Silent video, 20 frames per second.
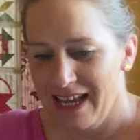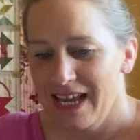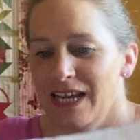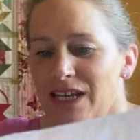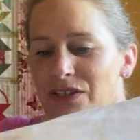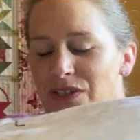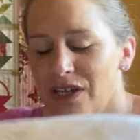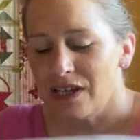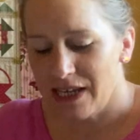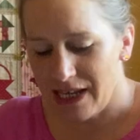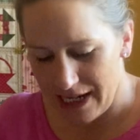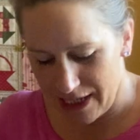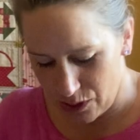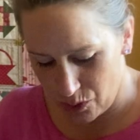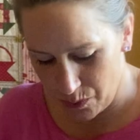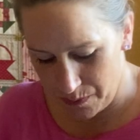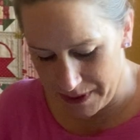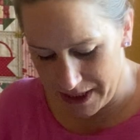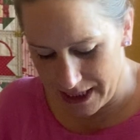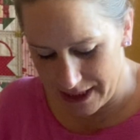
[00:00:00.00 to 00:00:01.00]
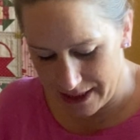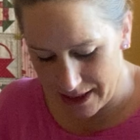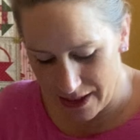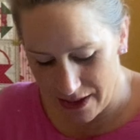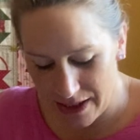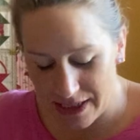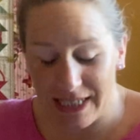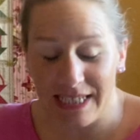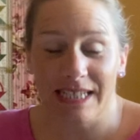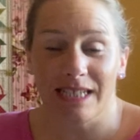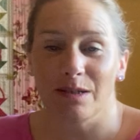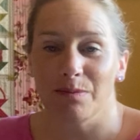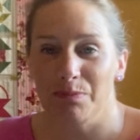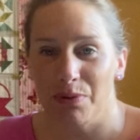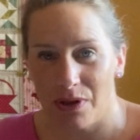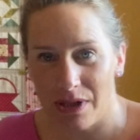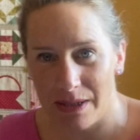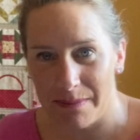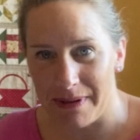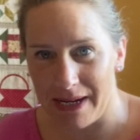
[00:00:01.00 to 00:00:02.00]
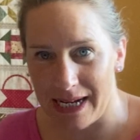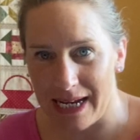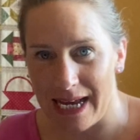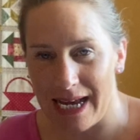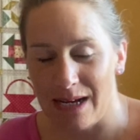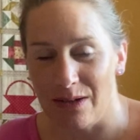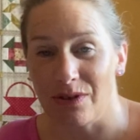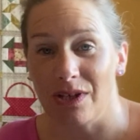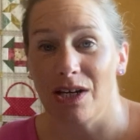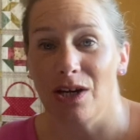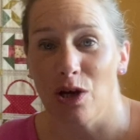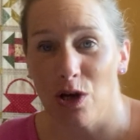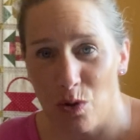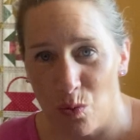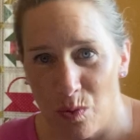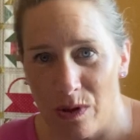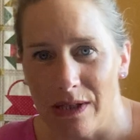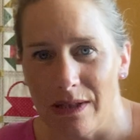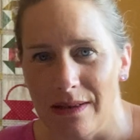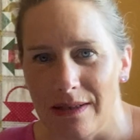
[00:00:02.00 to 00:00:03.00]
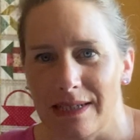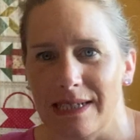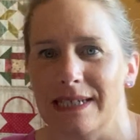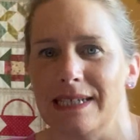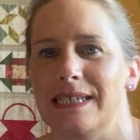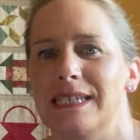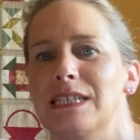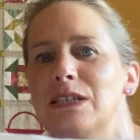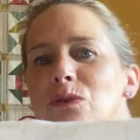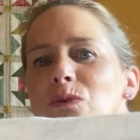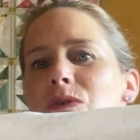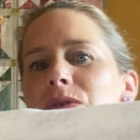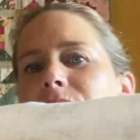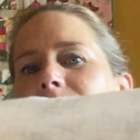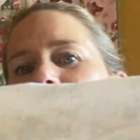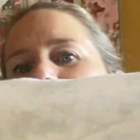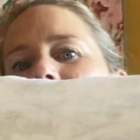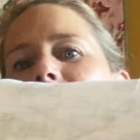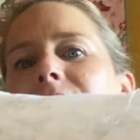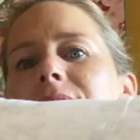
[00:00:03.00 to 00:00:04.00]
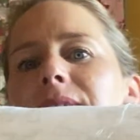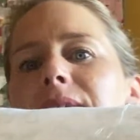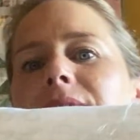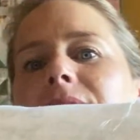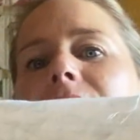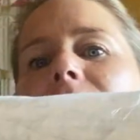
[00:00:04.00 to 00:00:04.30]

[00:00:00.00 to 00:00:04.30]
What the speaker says: It's only a little bit, and I need to pull it back out, and I will continue on this.